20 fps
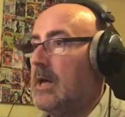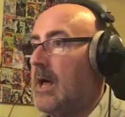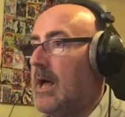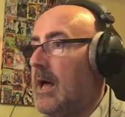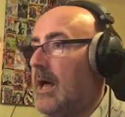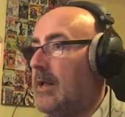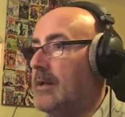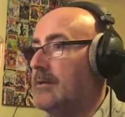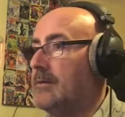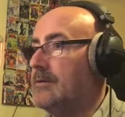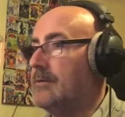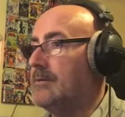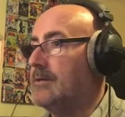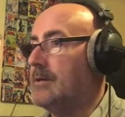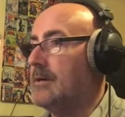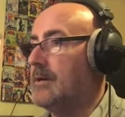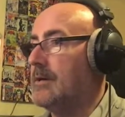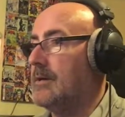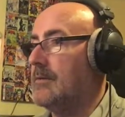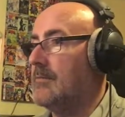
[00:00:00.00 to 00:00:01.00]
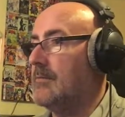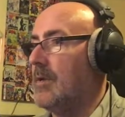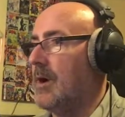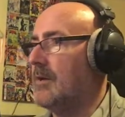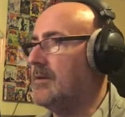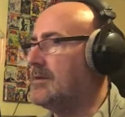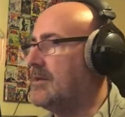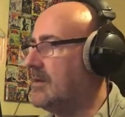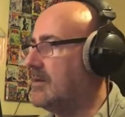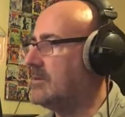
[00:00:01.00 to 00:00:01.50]
And
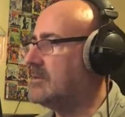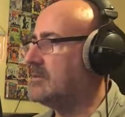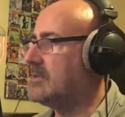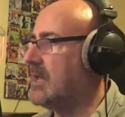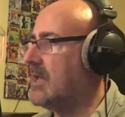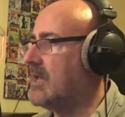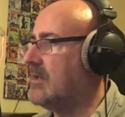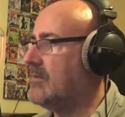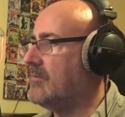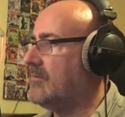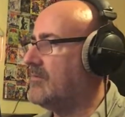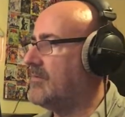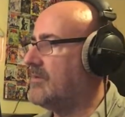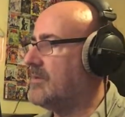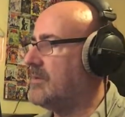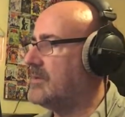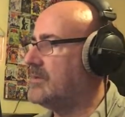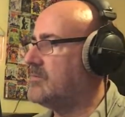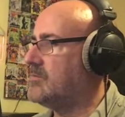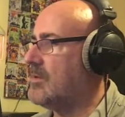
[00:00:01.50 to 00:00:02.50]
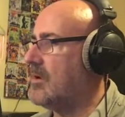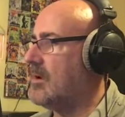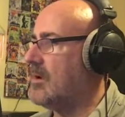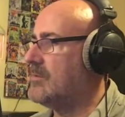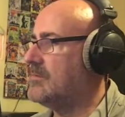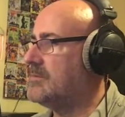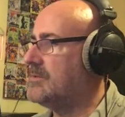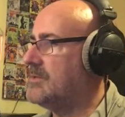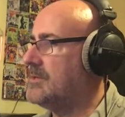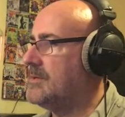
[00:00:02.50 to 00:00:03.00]
did I say first what
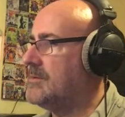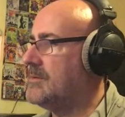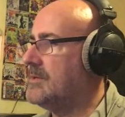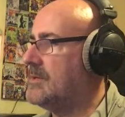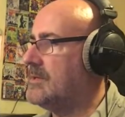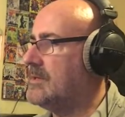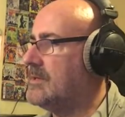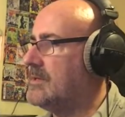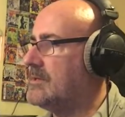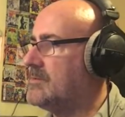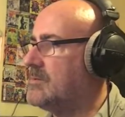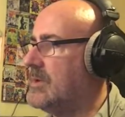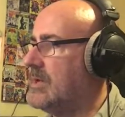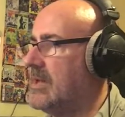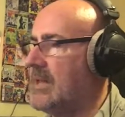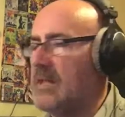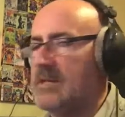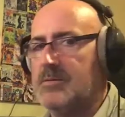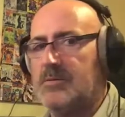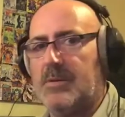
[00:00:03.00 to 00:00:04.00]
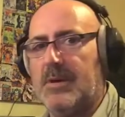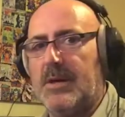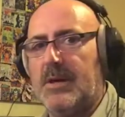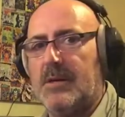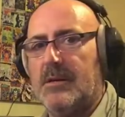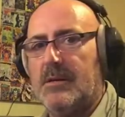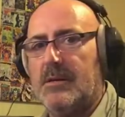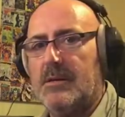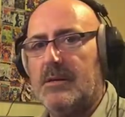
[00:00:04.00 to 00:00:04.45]
I was doing this week, last week?